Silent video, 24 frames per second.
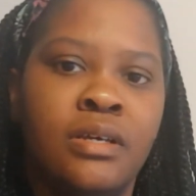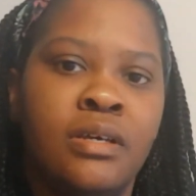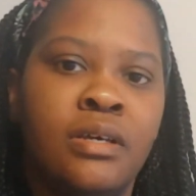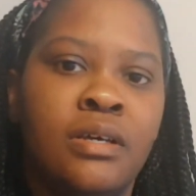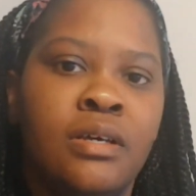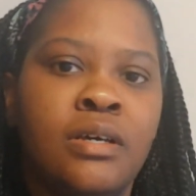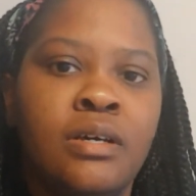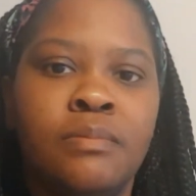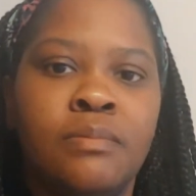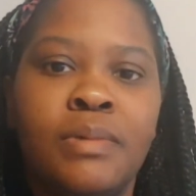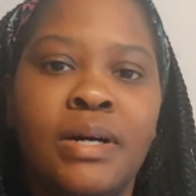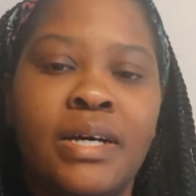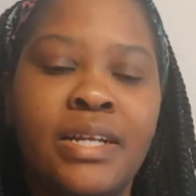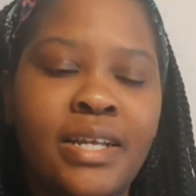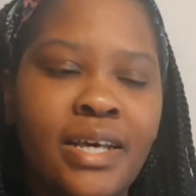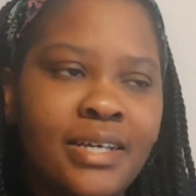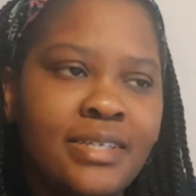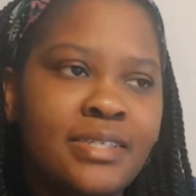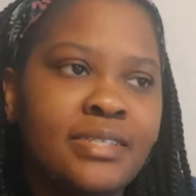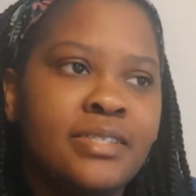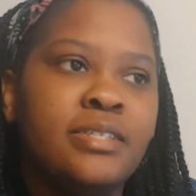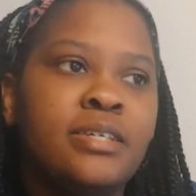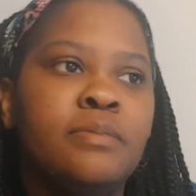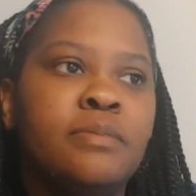My
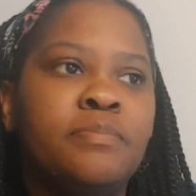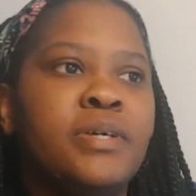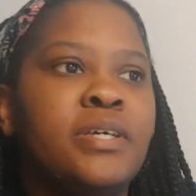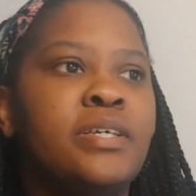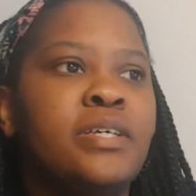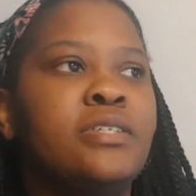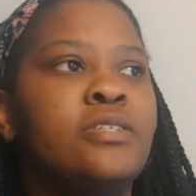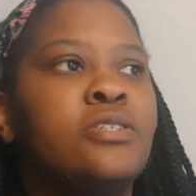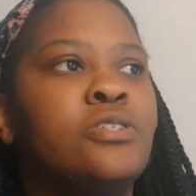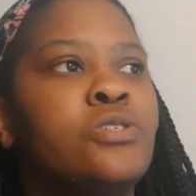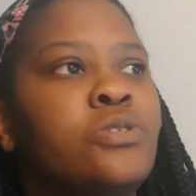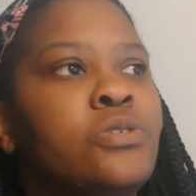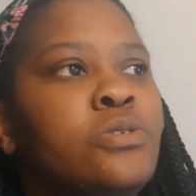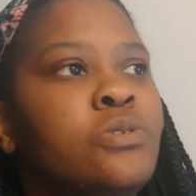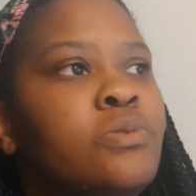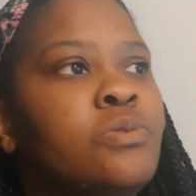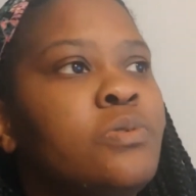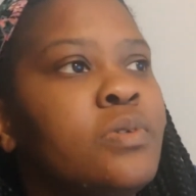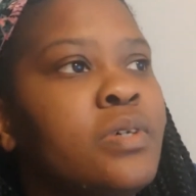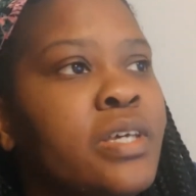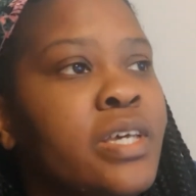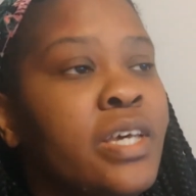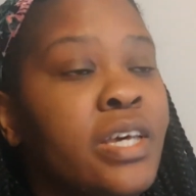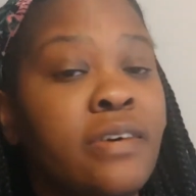next tip is
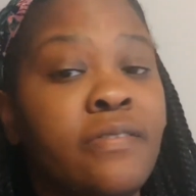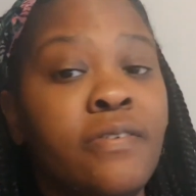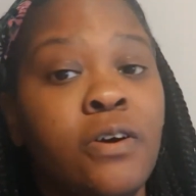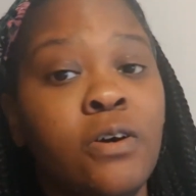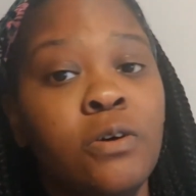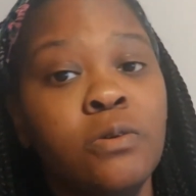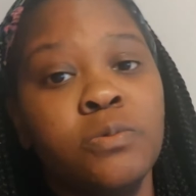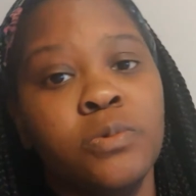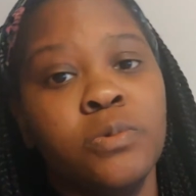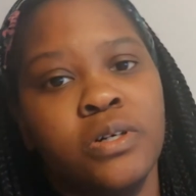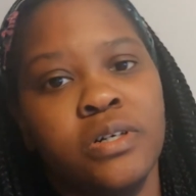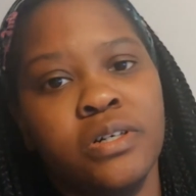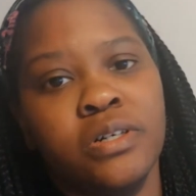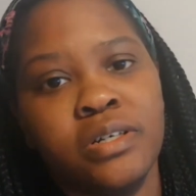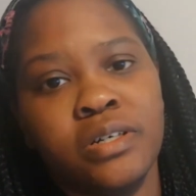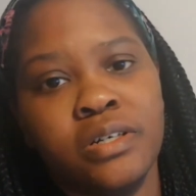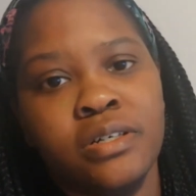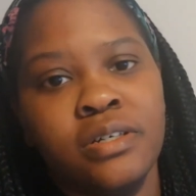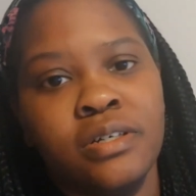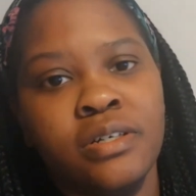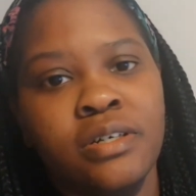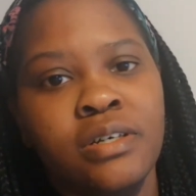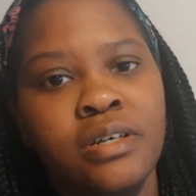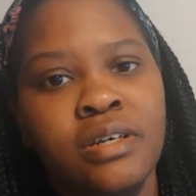to give homework.
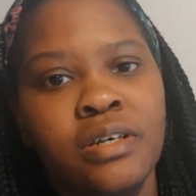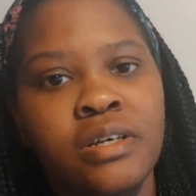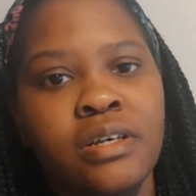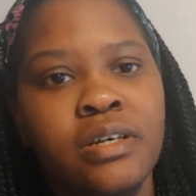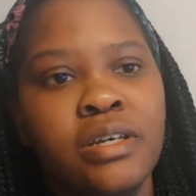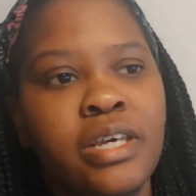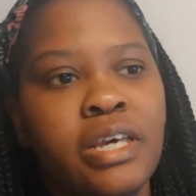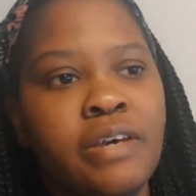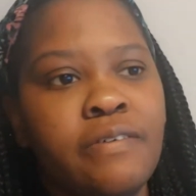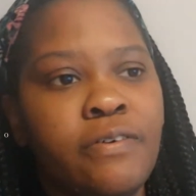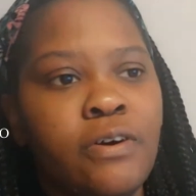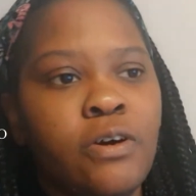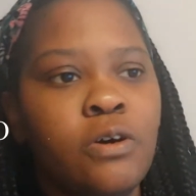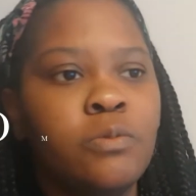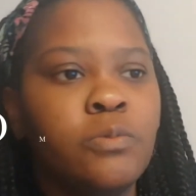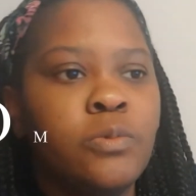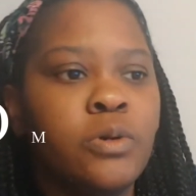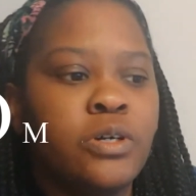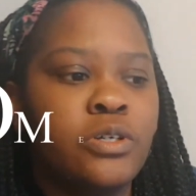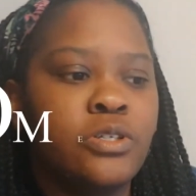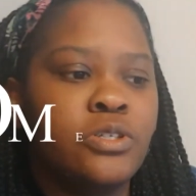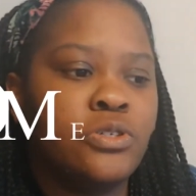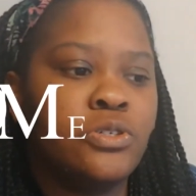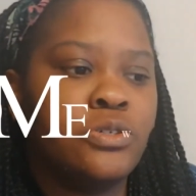Give
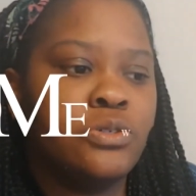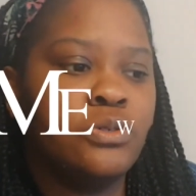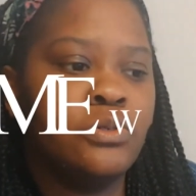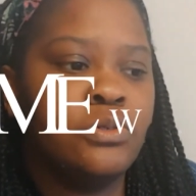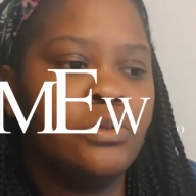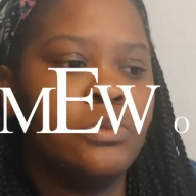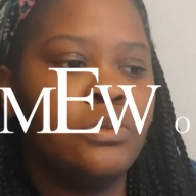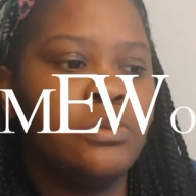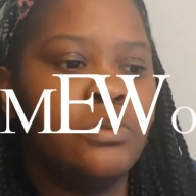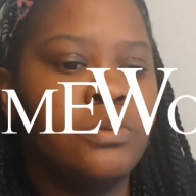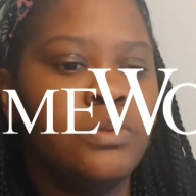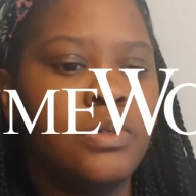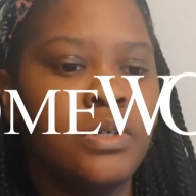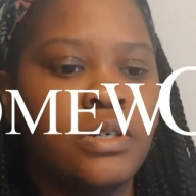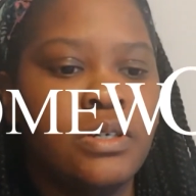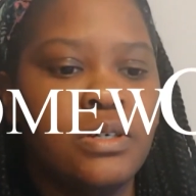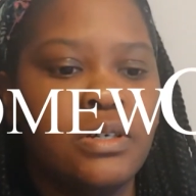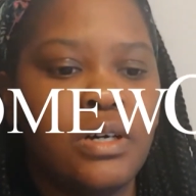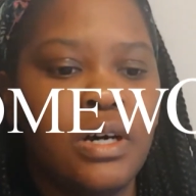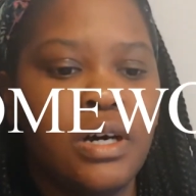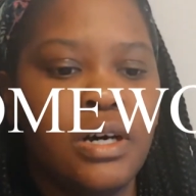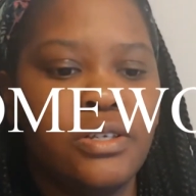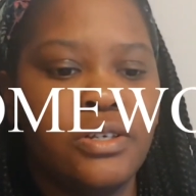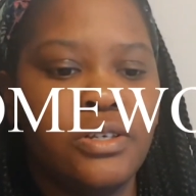homework to
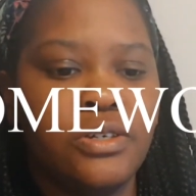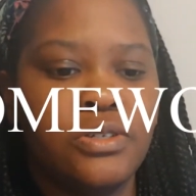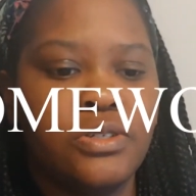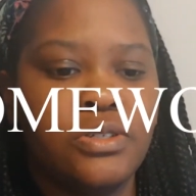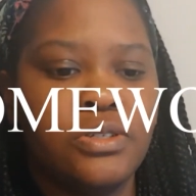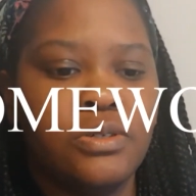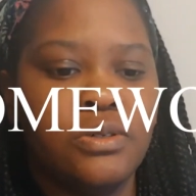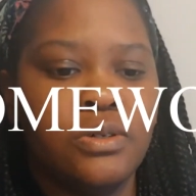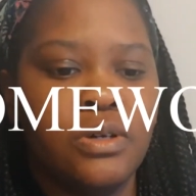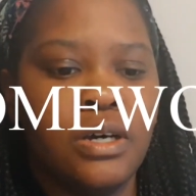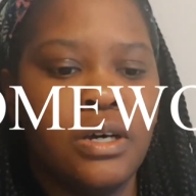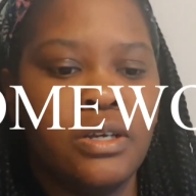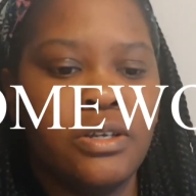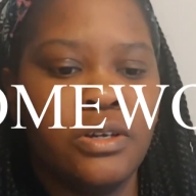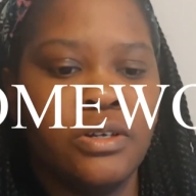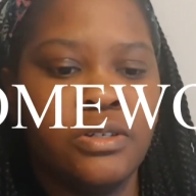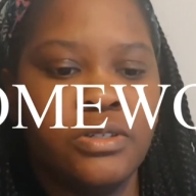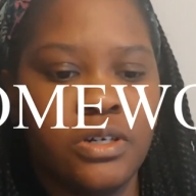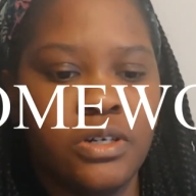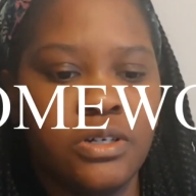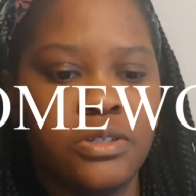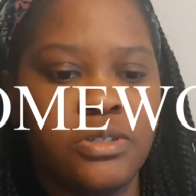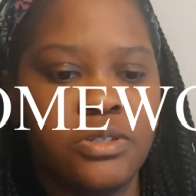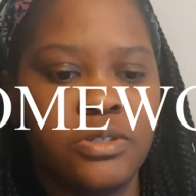your
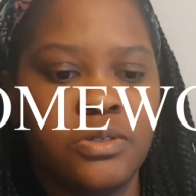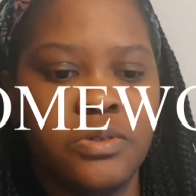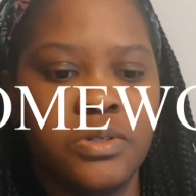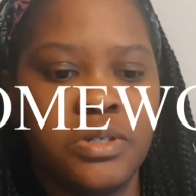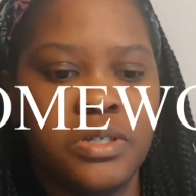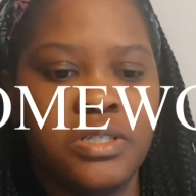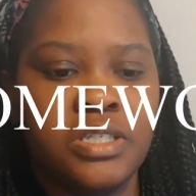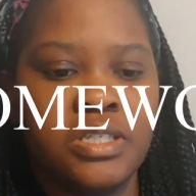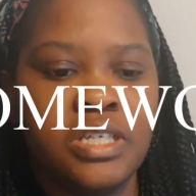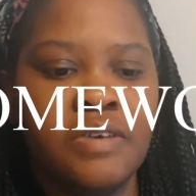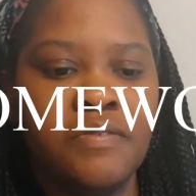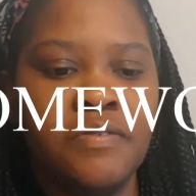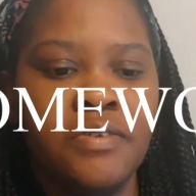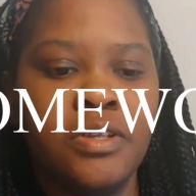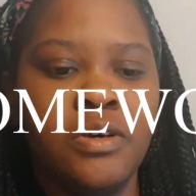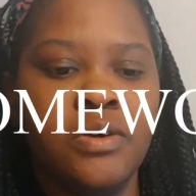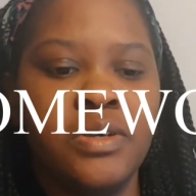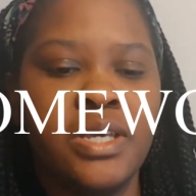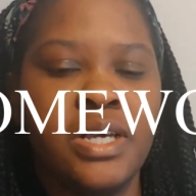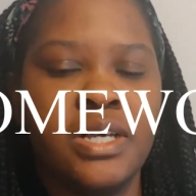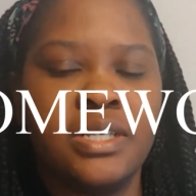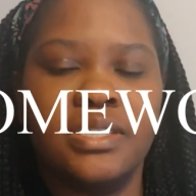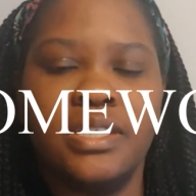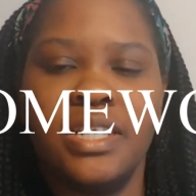adult students, even though
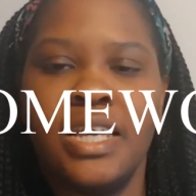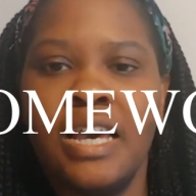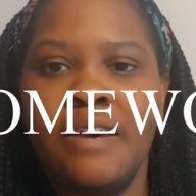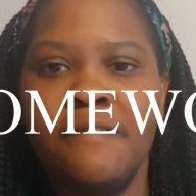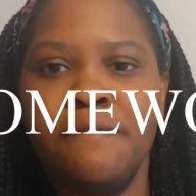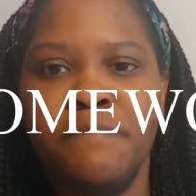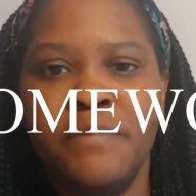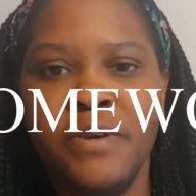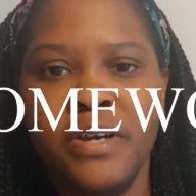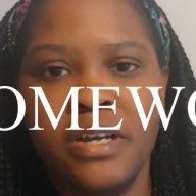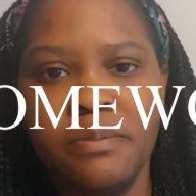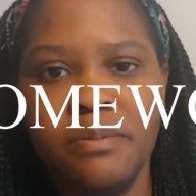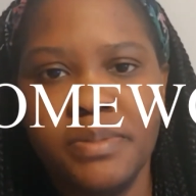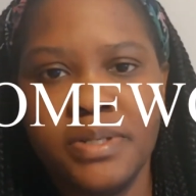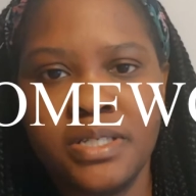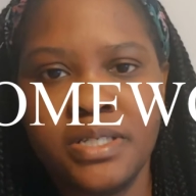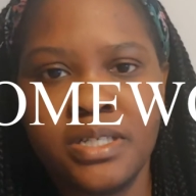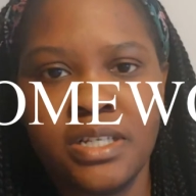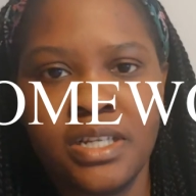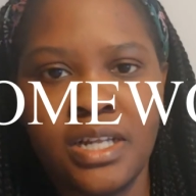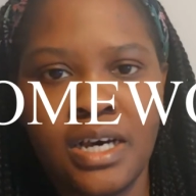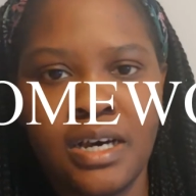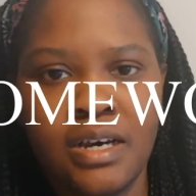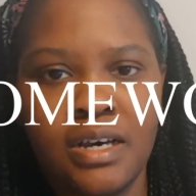yes, they have very busy
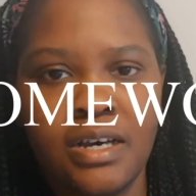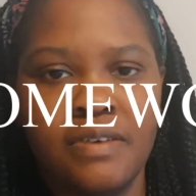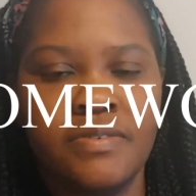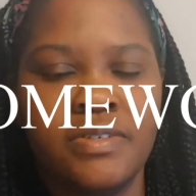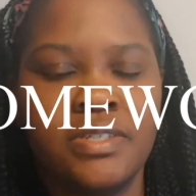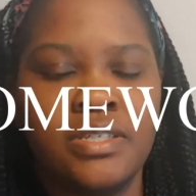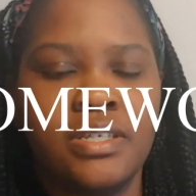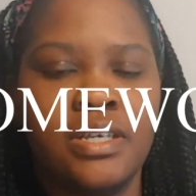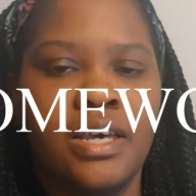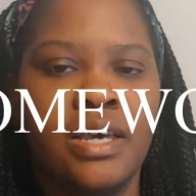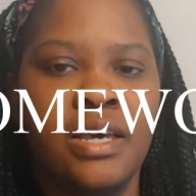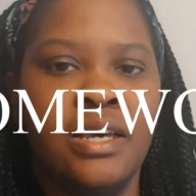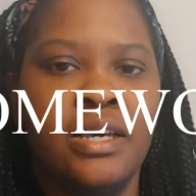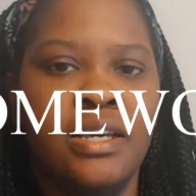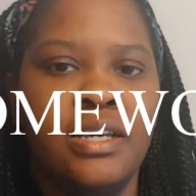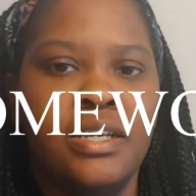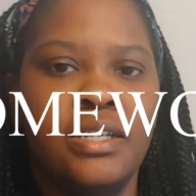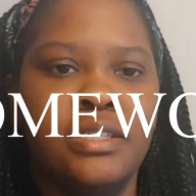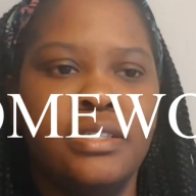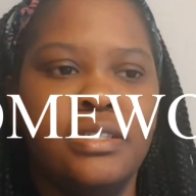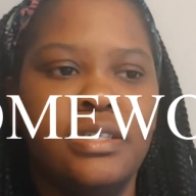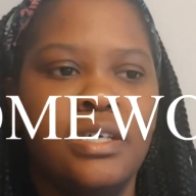lives, and